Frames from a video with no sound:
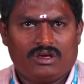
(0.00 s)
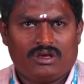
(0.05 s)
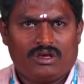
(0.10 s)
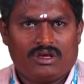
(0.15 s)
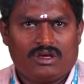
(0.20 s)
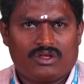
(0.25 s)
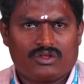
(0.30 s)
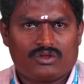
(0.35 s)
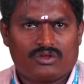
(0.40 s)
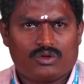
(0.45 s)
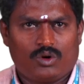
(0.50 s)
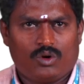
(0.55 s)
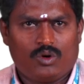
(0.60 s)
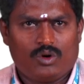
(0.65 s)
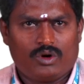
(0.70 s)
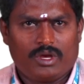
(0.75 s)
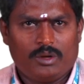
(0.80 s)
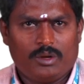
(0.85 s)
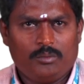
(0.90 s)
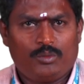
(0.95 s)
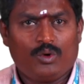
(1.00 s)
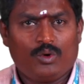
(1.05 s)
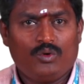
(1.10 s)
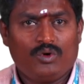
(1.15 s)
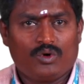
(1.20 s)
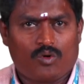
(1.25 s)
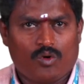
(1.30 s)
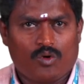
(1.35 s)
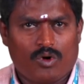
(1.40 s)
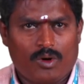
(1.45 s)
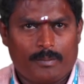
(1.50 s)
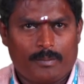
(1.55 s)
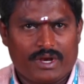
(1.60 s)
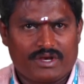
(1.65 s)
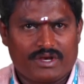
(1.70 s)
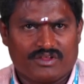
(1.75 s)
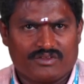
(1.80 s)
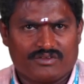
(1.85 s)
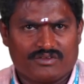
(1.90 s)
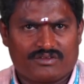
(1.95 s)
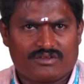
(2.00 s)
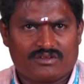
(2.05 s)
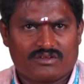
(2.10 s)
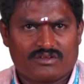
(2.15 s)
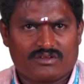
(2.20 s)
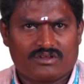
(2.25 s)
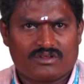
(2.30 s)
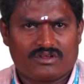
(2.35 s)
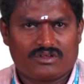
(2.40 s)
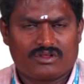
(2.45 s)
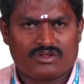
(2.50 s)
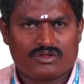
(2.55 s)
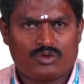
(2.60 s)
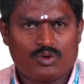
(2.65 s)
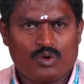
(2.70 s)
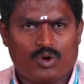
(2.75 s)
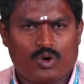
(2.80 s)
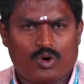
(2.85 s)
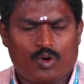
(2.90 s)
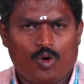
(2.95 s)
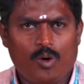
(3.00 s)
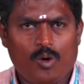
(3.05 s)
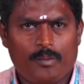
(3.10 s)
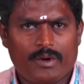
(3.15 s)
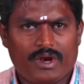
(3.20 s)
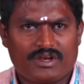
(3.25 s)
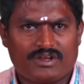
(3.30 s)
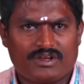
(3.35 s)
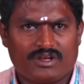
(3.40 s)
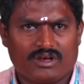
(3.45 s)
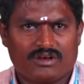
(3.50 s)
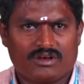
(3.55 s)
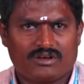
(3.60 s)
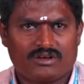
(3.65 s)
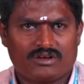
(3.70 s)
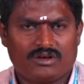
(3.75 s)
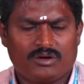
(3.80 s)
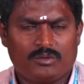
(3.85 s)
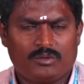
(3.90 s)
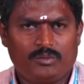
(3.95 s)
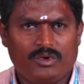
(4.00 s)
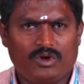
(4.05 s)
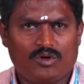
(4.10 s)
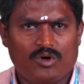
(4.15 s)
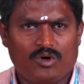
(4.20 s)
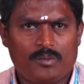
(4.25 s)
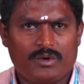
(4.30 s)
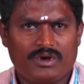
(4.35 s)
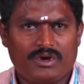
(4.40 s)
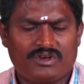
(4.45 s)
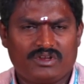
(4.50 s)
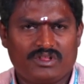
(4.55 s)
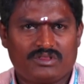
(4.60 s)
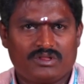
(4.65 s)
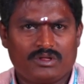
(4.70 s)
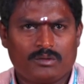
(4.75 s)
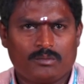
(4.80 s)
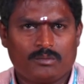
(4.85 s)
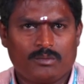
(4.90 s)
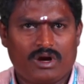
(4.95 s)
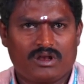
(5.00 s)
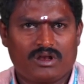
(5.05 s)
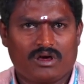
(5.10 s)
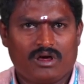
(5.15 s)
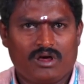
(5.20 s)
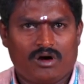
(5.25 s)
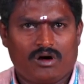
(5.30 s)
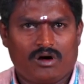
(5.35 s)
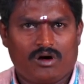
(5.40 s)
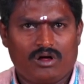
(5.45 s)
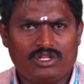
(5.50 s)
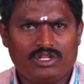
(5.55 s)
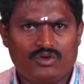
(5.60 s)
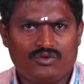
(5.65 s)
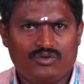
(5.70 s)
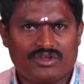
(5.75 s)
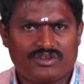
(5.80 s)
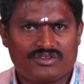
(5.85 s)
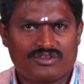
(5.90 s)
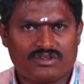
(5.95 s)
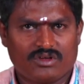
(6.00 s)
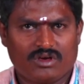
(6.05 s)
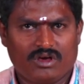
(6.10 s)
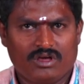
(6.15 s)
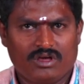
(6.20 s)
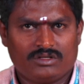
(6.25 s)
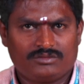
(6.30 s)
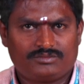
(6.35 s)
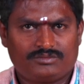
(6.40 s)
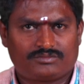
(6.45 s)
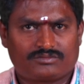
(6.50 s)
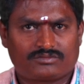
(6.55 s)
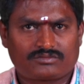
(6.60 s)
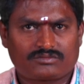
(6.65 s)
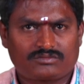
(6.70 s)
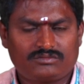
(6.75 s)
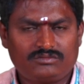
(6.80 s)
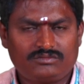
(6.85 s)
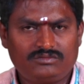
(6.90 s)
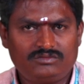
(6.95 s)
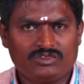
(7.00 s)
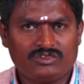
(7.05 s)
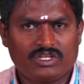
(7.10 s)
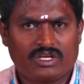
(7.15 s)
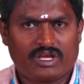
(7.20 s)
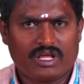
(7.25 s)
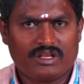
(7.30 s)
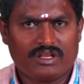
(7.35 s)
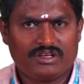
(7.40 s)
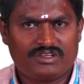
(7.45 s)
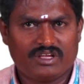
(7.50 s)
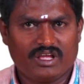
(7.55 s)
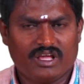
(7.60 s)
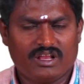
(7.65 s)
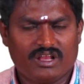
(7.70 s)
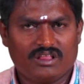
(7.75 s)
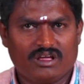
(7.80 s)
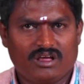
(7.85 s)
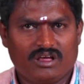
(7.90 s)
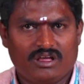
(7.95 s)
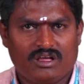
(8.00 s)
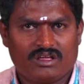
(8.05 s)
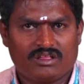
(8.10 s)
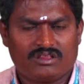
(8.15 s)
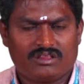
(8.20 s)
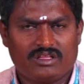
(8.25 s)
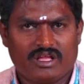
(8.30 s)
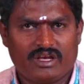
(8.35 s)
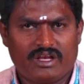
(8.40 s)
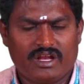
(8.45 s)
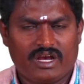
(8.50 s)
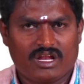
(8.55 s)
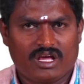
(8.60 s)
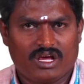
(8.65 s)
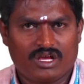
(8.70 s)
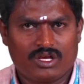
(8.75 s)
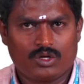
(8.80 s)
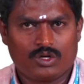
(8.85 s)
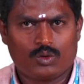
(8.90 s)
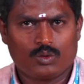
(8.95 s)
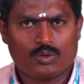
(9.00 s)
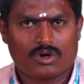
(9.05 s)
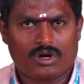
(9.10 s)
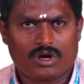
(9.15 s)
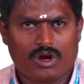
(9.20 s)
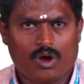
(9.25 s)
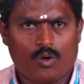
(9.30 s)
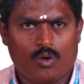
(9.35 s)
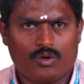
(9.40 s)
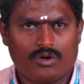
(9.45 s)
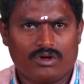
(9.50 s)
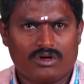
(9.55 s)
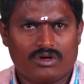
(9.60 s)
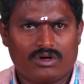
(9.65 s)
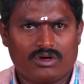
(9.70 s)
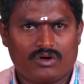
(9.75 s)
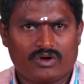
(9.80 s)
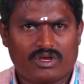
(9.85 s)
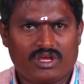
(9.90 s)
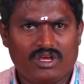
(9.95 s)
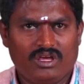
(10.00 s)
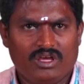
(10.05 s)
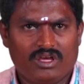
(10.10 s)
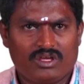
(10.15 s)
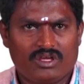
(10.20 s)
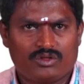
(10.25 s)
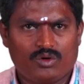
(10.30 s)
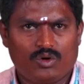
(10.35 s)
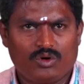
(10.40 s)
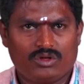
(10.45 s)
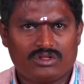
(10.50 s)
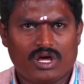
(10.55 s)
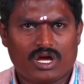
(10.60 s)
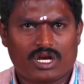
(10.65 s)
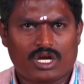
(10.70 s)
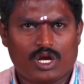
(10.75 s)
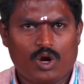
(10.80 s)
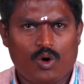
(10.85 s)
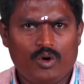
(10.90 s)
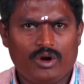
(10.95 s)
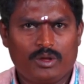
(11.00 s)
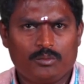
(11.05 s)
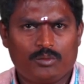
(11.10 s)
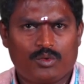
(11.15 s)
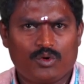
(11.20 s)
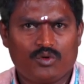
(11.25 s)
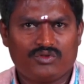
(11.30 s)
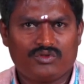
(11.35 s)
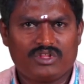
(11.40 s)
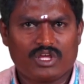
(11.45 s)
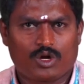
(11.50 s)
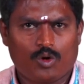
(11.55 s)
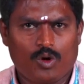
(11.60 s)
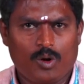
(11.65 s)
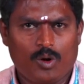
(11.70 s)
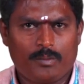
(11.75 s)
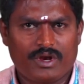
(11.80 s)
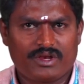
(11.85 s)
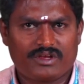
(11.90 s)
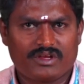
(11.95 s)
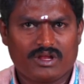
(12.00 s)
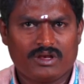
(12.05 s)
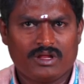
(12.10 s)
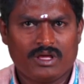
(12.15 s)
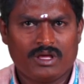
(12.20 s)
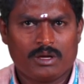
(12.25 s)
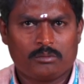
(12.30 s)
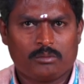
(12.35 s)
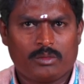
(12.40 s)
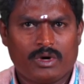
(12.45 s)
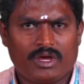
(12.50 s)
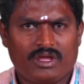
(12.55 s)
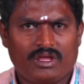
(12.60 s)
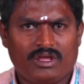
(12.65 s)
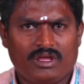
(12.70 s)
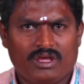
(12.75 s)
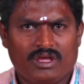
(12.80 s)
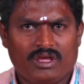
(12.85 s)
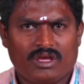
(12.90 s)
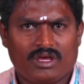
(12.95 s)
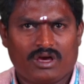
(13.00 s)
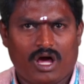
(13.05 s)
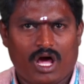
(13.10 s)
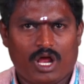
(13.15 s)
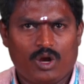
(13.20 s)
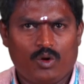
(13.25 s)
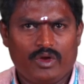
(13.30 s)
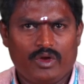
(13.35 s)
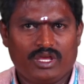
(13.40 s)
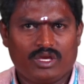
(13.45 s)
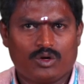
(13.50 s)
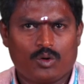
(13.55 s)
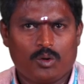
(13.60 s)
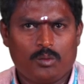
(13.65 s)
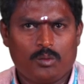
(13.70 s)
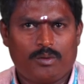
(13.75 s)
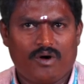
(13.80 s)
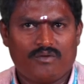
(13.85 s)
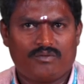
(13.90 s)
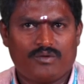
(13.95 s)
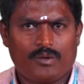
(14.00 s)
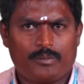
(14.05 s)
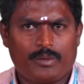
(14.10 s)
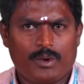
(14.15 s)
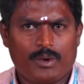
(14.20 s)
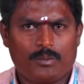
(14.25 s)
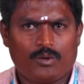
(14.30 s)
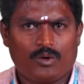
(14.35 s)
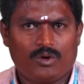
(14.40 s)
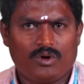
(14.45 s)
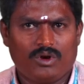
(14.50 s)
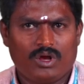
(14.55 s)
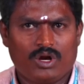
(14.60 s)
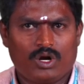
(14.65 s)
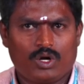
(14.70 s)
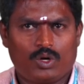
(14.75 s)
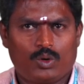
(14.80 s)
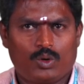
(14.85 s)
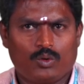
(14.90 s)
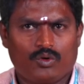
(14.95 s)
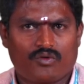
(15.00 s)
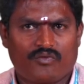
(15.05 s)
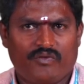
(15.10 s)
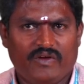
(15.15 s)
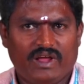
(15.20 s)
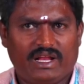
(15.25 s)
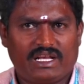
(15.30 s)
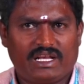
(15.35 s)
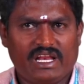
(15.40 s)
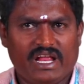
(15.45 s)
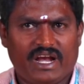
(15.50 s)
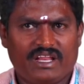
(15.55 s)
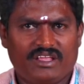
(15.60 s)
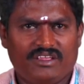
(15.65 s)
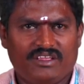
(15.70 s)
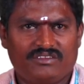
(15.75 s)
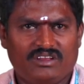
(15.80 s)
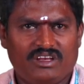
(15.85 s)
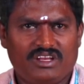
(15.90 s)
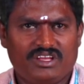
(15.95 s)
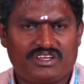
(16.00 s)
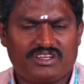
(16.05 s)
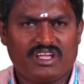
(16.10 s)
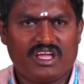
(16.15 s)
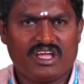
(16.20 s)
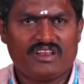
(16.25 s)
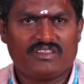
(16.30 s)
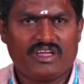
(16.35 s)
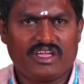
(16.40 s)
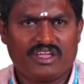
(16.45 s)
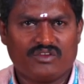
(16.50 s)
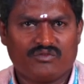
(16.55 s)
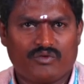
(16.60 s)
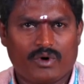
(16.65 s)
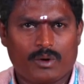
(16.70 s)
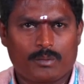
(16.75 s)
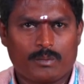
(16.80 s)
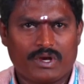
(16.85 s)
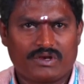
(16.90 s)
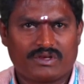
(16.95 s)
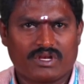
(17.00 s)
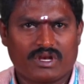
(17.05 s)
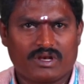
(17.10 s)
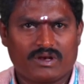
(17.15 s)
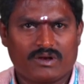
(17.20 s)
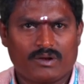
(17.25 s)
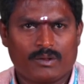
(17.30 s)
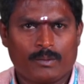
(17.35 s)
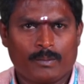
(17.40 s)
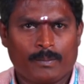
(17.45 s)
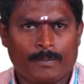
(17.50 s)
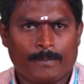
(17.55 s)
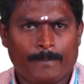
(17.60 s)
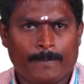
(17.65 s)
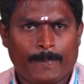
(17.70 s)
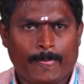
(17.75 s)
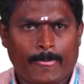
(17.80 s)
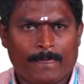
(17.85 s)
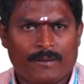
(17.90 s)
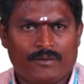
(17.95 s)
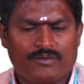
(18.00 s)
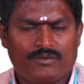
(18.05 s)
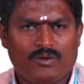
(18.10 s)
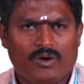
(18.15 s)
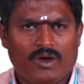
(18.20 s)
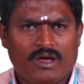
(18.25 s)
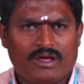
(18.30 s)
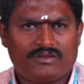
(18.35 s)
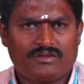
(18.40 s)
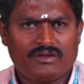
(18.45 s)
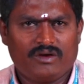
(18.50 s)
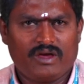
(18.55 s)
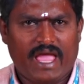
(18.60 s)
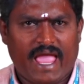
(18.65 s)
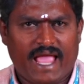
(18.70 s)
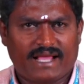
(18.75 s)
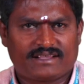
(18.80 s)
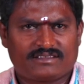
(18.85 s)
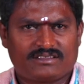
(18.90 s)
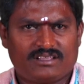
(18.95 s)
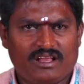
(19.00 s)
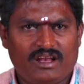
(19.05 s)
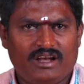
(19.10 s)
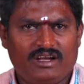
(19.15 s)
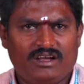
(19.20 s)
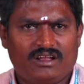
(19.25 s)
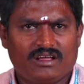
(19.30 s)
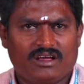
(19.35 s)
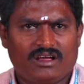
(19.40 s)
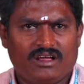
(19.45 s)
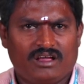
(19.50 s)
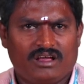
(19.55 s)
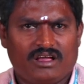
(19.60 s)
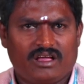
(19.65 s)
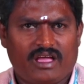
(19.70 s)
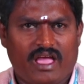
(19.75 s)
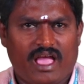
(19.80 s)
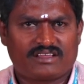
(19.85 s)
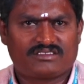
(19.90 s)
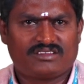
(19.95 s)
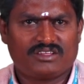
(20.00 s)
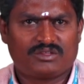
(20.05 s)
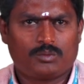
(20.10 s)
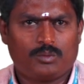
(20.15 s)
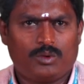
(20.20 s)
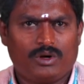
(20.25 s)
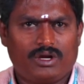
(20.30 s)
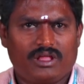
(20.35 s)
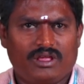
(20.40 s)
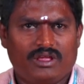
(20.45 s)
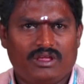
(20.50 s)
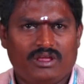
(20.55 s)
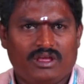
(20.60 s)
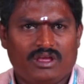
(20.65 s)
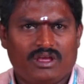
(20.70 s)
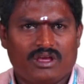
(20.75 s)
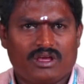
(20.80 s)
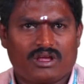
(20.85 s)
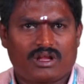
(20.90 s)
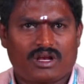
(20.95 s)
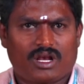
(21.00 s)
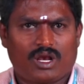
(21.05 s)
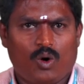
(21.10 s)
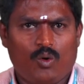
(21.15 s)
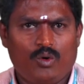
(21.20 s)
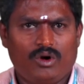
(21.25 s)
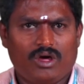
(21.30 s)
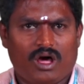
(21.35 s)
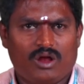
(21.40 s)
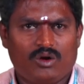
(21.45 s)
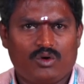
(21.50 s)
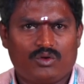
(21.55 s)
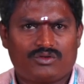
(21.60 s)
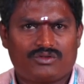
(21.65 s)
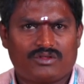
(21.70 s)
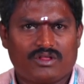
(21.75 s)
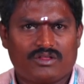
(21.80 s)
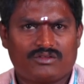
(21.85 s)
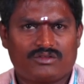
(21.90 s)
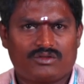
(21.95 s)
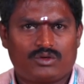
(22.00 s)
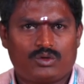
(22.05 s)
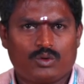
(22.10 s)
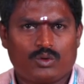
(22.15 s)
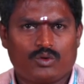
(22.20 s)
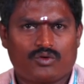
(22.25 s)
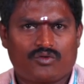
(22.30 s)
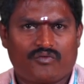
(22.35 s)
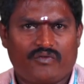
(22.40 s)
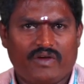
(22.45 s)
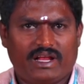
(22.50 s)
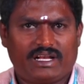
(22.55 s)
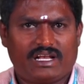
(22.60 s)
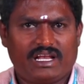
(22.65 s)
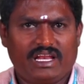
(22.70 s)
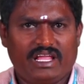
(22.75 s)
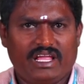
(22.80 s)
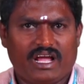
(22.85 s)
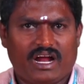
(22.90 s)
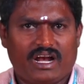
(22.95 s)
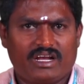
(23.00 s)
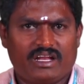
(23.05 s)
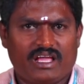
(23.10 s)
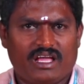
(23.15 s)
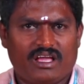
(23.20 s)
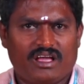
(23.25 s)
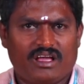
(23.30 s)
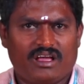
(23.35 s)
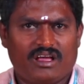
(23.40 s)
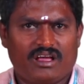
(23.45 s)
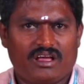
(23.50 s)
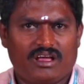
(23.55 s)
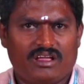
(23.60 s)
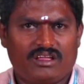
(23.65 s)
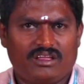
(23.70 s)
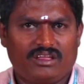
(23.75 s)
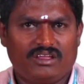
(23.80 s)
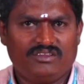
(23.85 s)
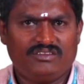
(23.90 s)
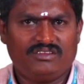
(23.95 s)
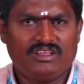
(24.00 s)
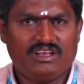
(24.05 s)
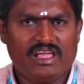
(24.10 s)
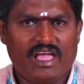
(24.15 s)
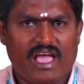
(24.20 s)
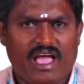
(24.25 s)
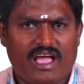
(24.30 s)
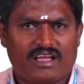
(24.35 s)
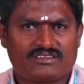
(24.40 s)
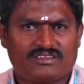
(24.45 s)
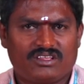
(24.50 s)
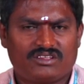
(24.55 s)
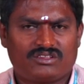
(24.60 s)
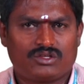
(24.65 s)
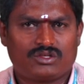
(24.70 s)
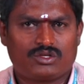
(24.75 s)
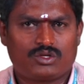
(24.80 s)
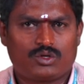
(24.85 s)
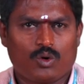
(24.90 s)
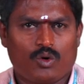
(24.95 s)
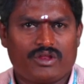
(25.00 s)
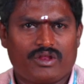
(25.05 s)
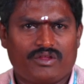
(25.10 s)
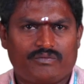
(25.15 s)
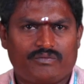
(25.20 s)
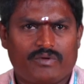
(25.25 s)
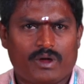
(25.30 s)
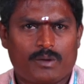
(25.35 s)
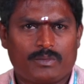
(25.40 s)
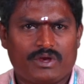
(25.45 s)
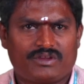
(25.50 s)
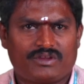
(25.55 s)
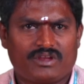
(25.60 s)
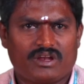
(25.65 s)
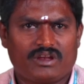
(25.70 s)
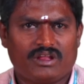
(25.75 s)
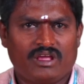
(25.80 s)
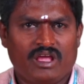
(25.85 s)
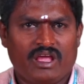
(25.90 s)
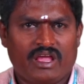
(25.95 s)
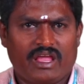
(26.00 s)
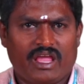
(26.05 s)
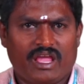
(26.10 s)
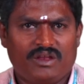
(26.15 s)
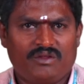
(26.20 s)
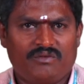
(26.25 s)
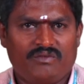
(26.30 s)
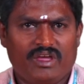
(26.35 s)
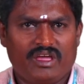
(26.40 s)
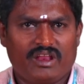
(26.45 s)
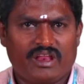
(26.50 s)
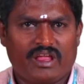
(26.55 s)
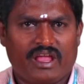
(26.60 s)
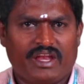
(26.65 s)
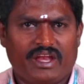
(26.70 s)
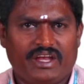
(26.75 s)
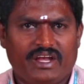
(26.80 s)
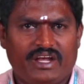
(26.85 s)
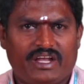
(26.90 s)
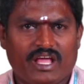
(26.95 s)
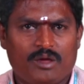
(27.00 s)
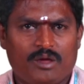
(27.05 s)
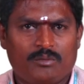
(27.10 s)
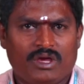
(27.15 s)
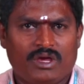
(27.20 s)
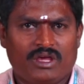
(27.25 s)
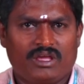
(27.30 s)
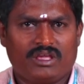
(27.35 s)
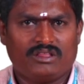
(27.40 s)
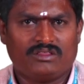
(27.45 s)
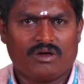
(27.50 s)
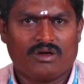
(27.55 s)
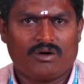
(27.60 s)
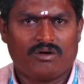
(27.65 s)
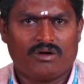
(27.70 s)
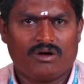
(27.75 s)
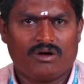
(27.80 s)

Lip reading: So improved collaborations. So collaboration, I mean, collaboration is nothing but all the users can share their data into cloud. Okay. So the cloud improves the collaboration by allowing group of people to quickly and easily share the information. So excellent accessibility. Cloud allows us to quickly and easily access store information anywhere, anytime in the